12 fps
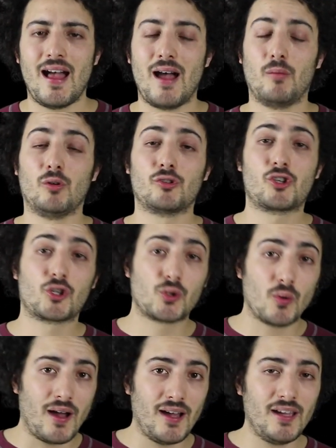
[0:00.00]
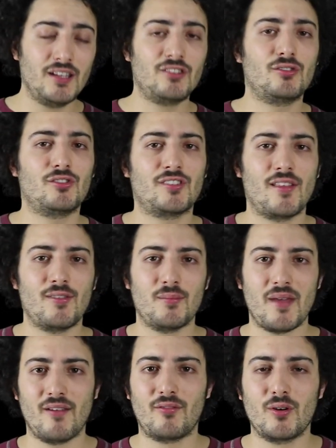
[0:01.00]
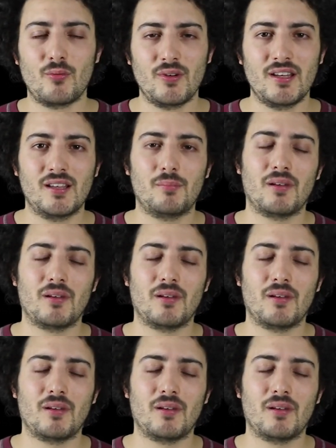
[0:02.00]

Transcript: I will try to send them every week,